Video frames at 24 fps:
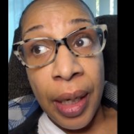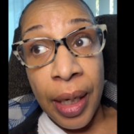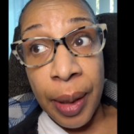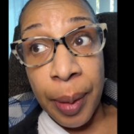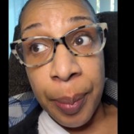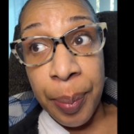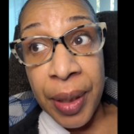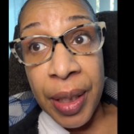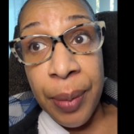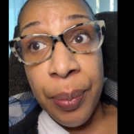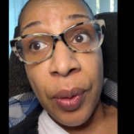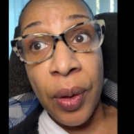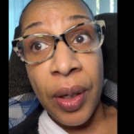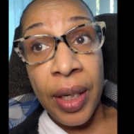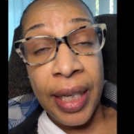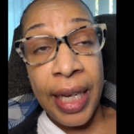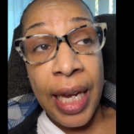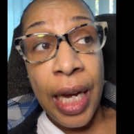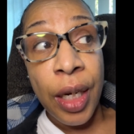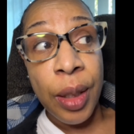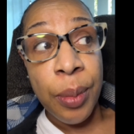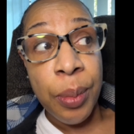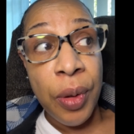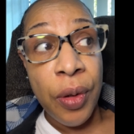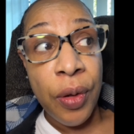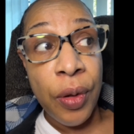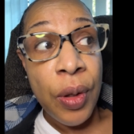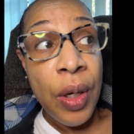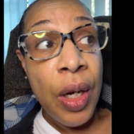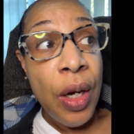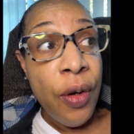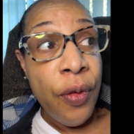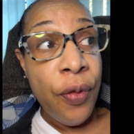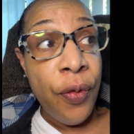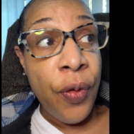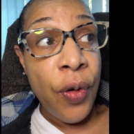people accountable
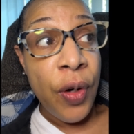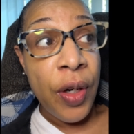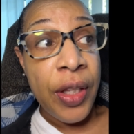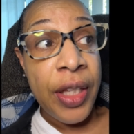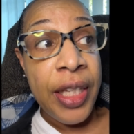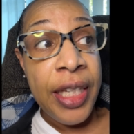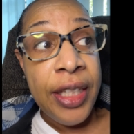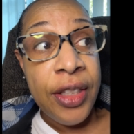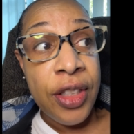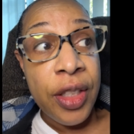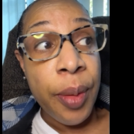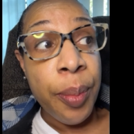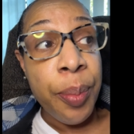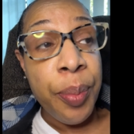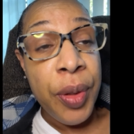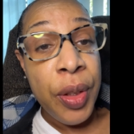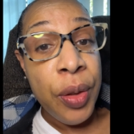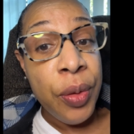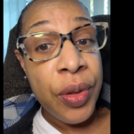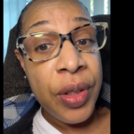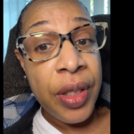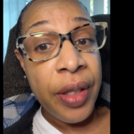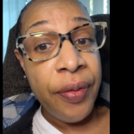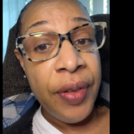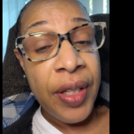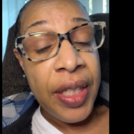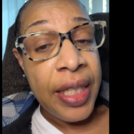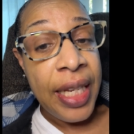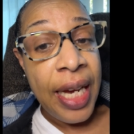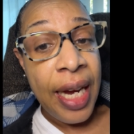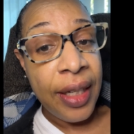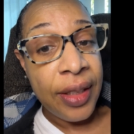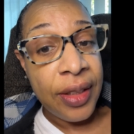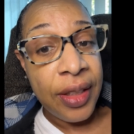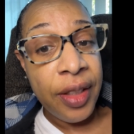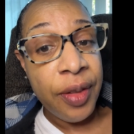for these abusive and
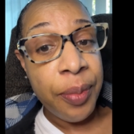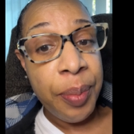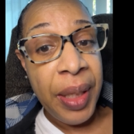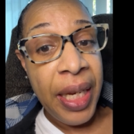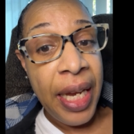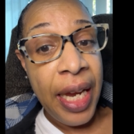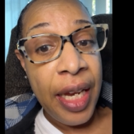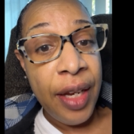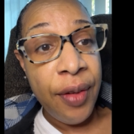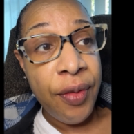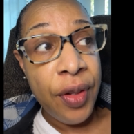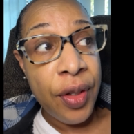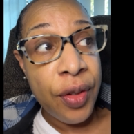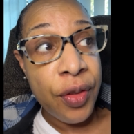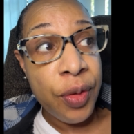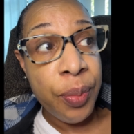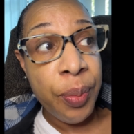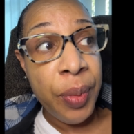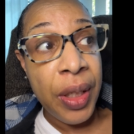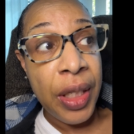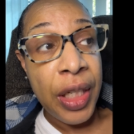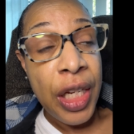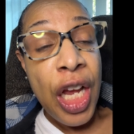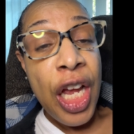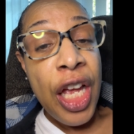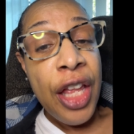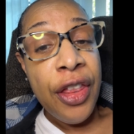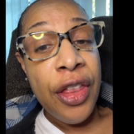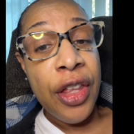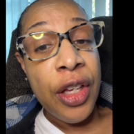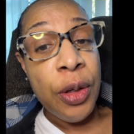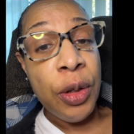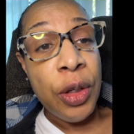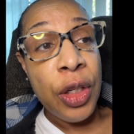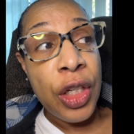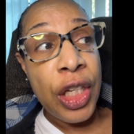toxic behaviors. But
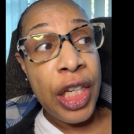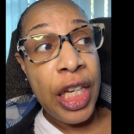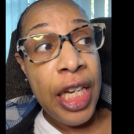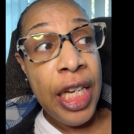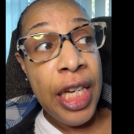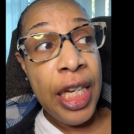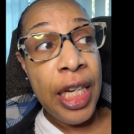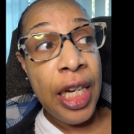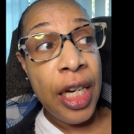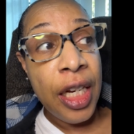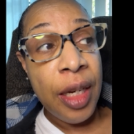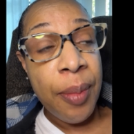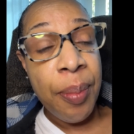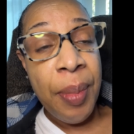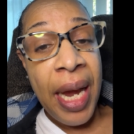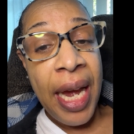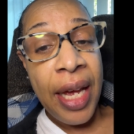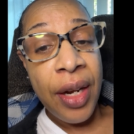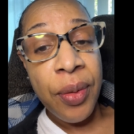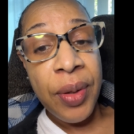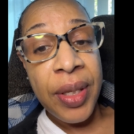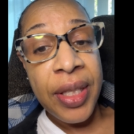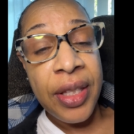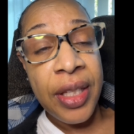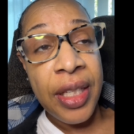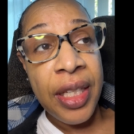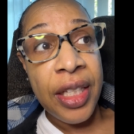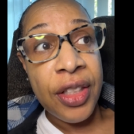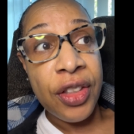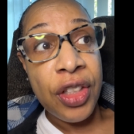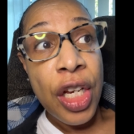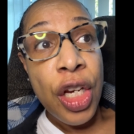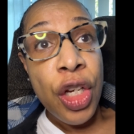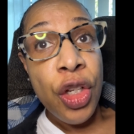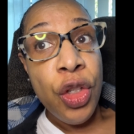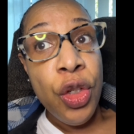the key of the matter is this.
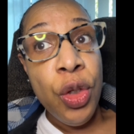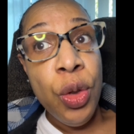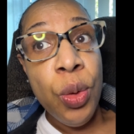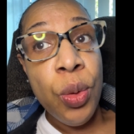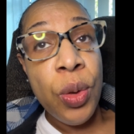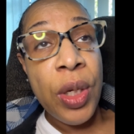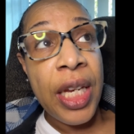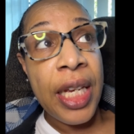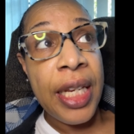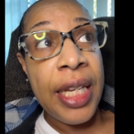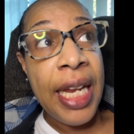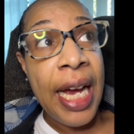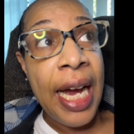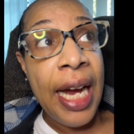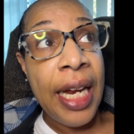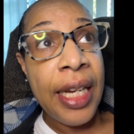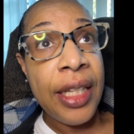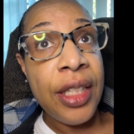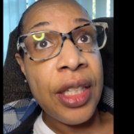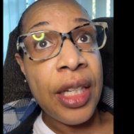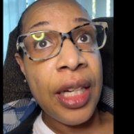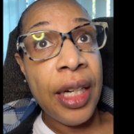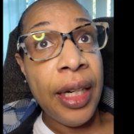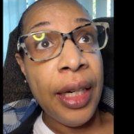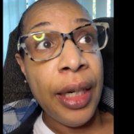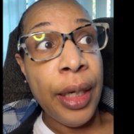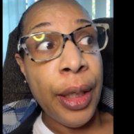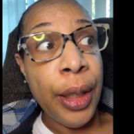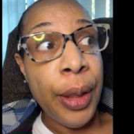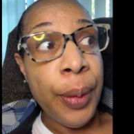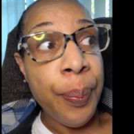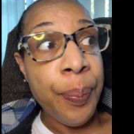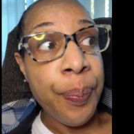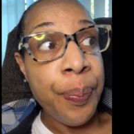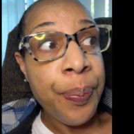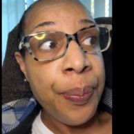You cannot
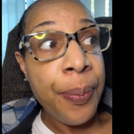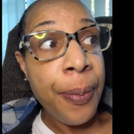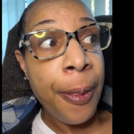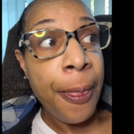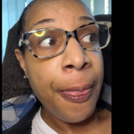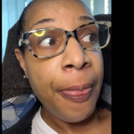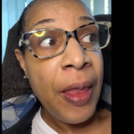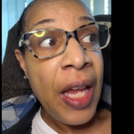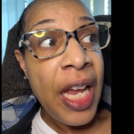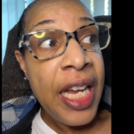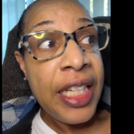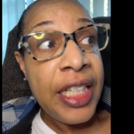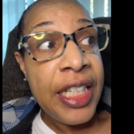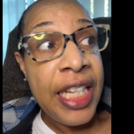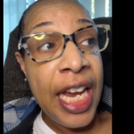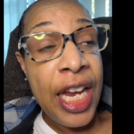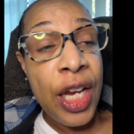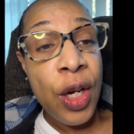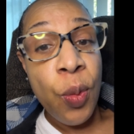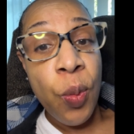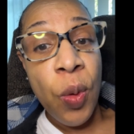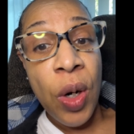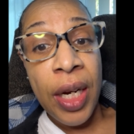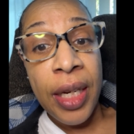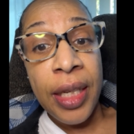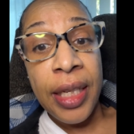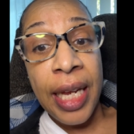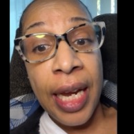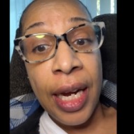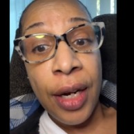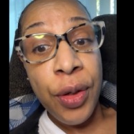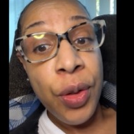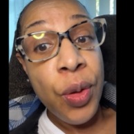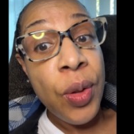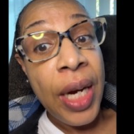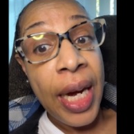take one
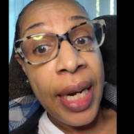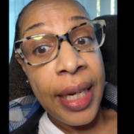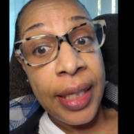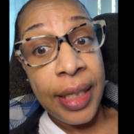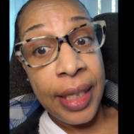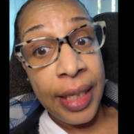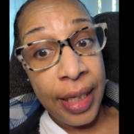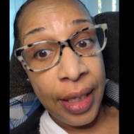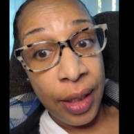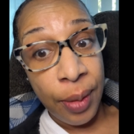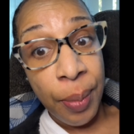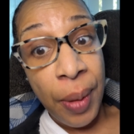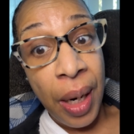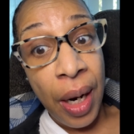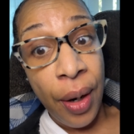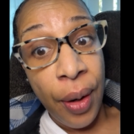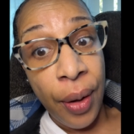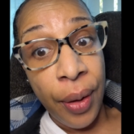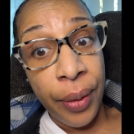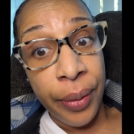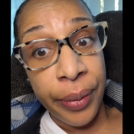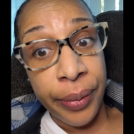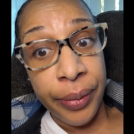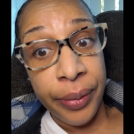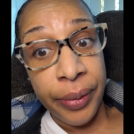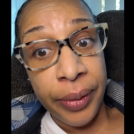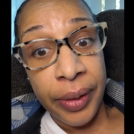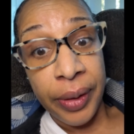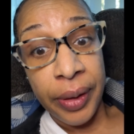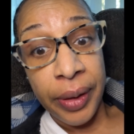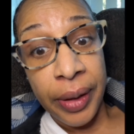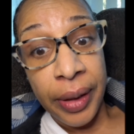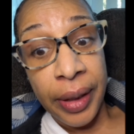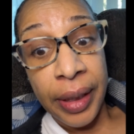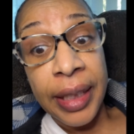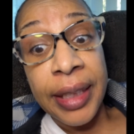down. You got to get them all.
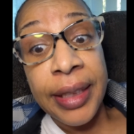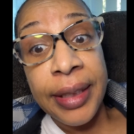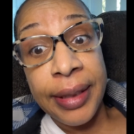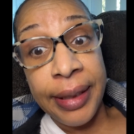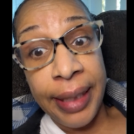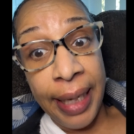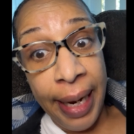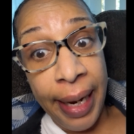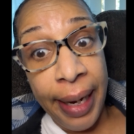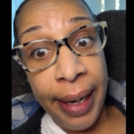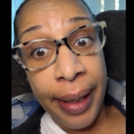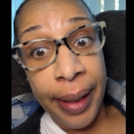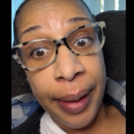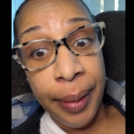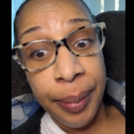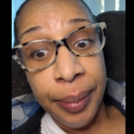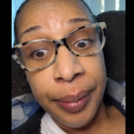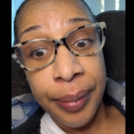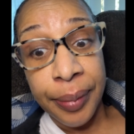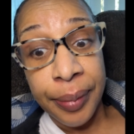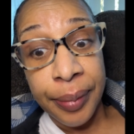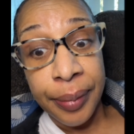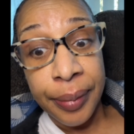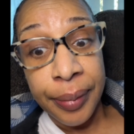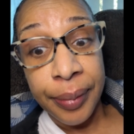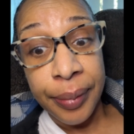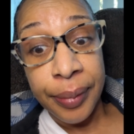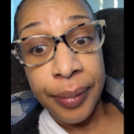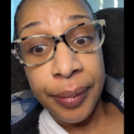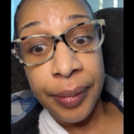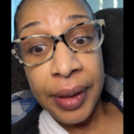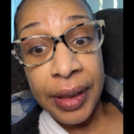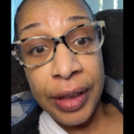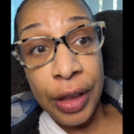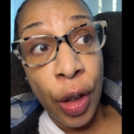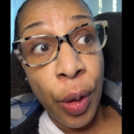It's time.
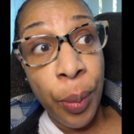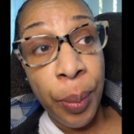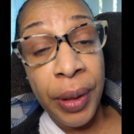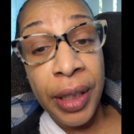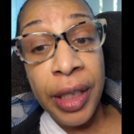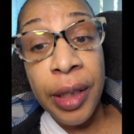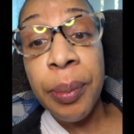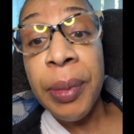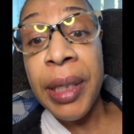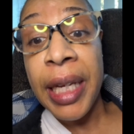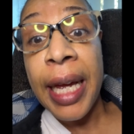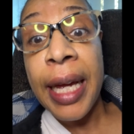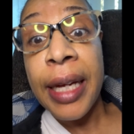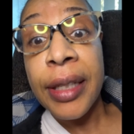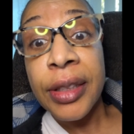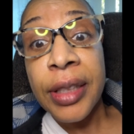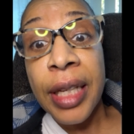Don't believe me, ask